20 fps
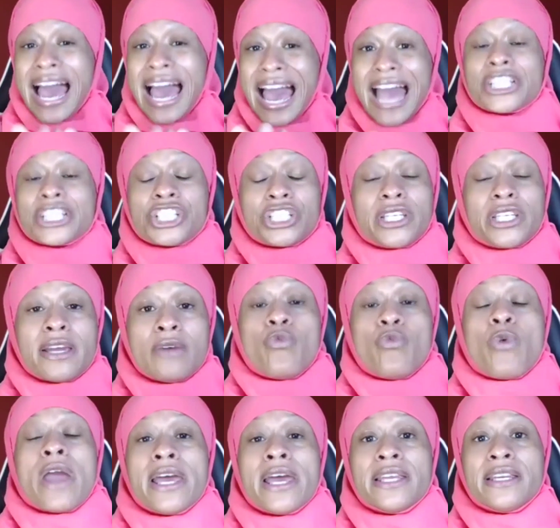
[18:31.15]
Actually,
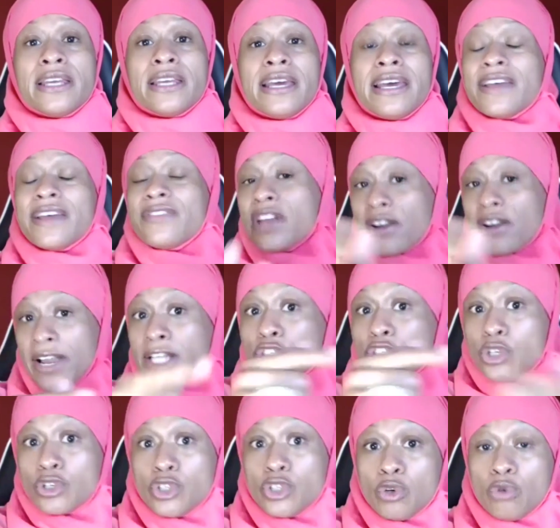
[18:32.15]
when they're
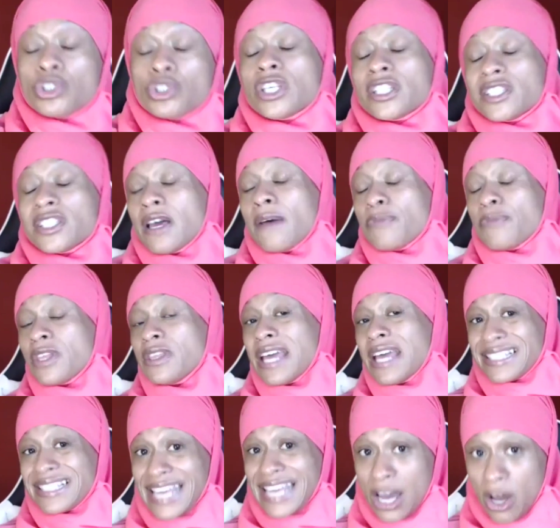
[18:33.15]
introduced to something
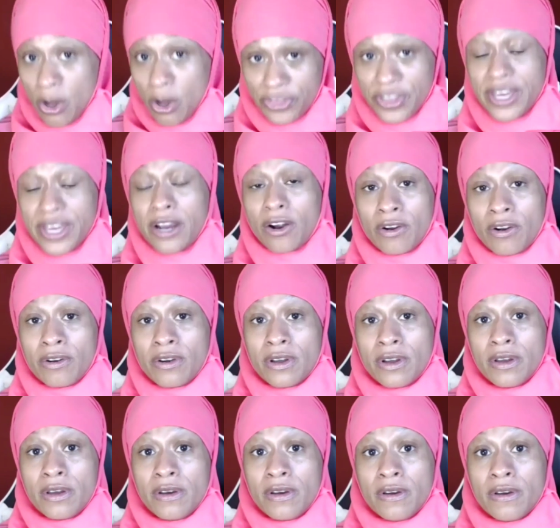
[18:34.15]
that's healthier,
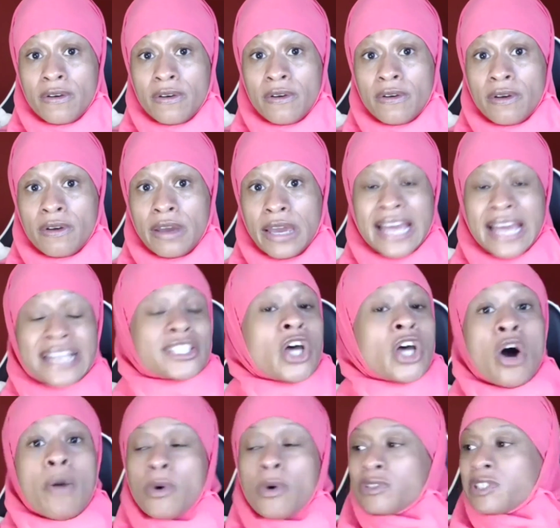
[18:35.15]
it's
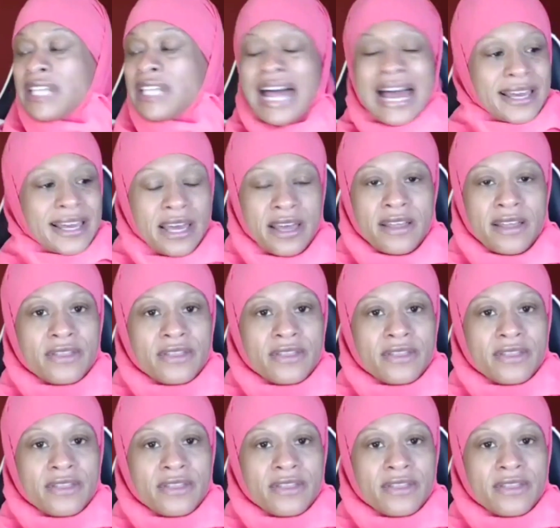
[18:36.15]
almost like